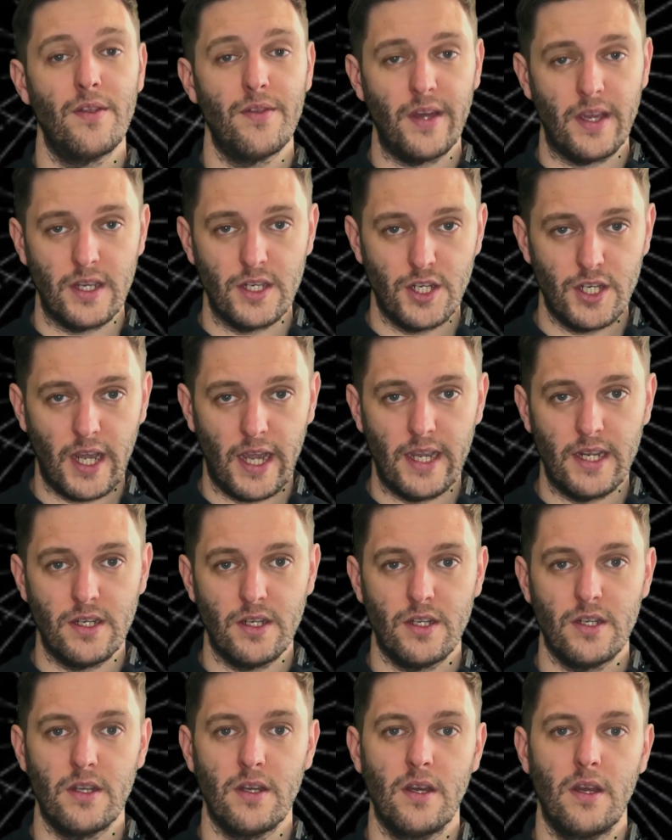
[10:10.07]
things changed,
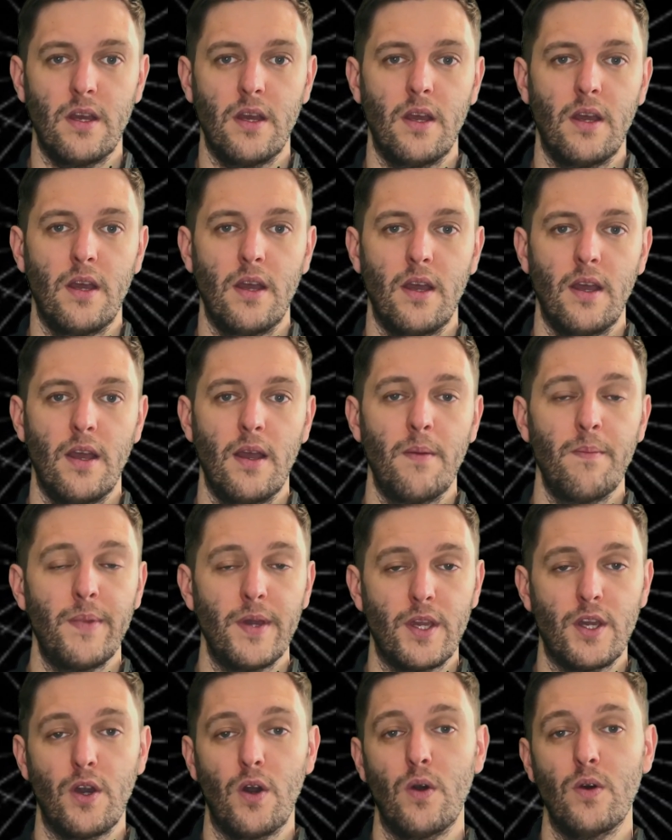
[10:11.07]

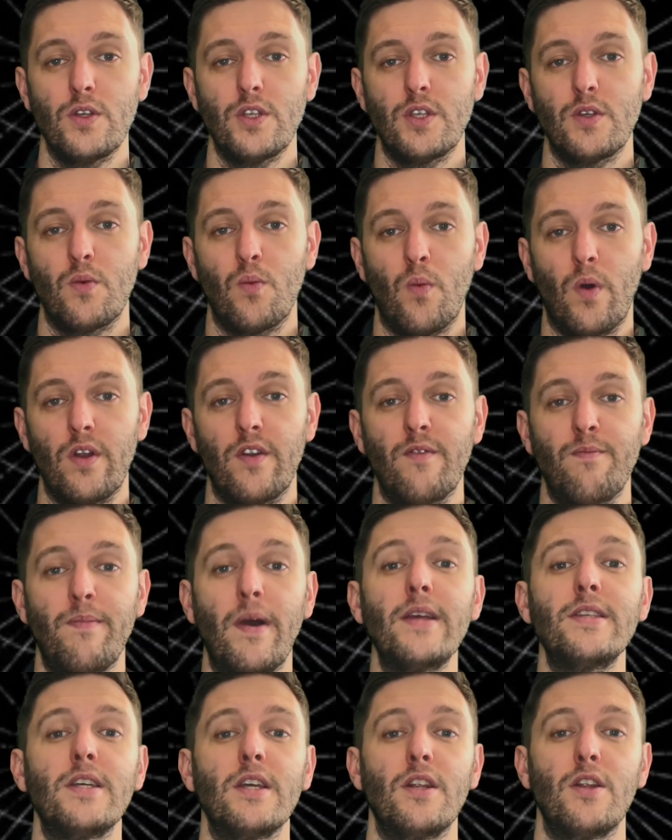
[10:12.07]
because one of
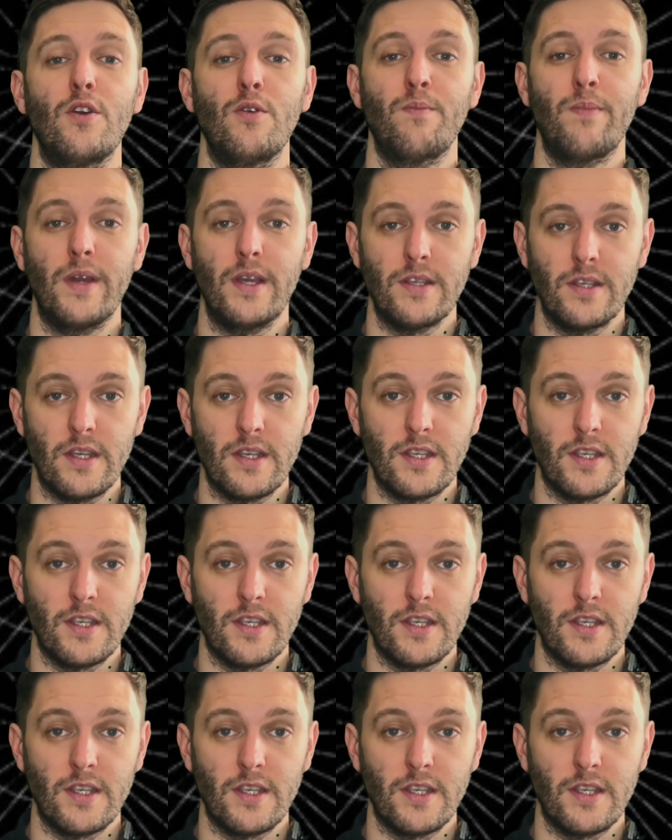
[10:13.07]
Betty Lou Beats'